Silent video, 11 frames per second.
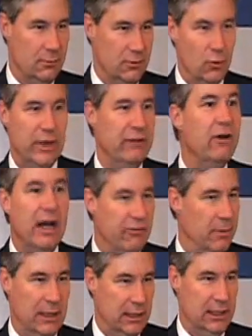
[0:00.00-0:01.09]
25
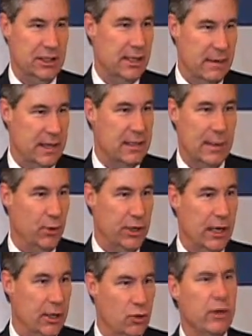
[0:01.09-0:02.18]
million, let's say by the time we're
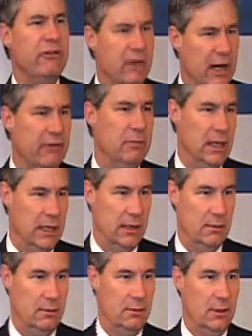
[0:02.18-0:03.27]
done, 25
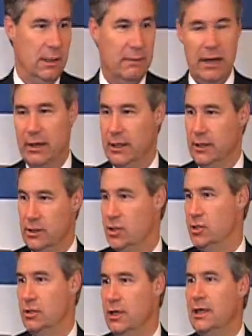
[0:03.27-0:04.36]
million
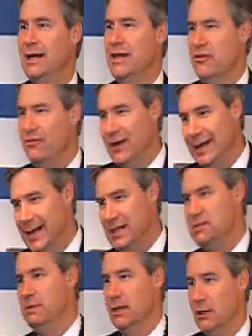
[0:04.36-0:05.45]
Americans. And the finance
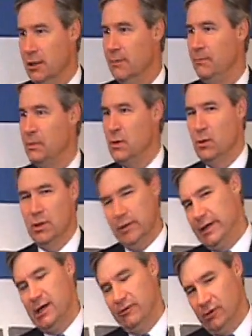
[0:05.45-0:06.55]
bill will only
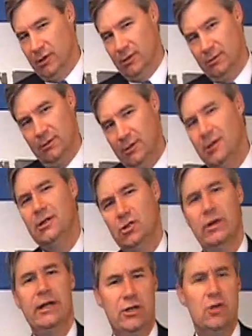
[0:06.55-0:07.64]
cover
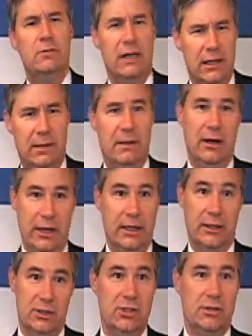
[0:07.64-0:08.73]
22 million
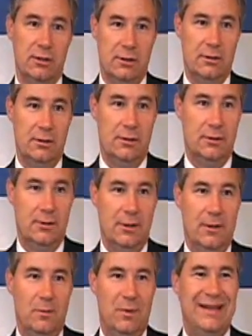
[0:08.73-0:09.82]
Americans.
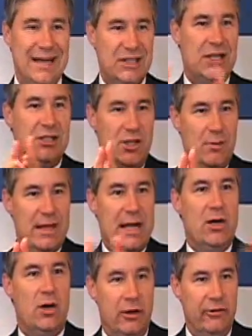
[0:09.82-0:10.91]
But that's because of the way they
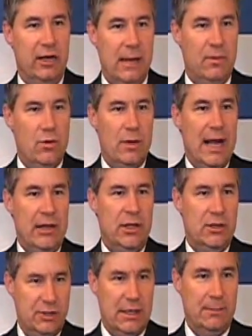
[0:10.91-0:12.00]
carve it up. You add
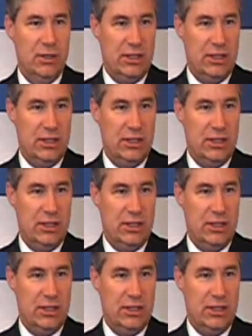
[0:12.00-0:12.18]
those numbers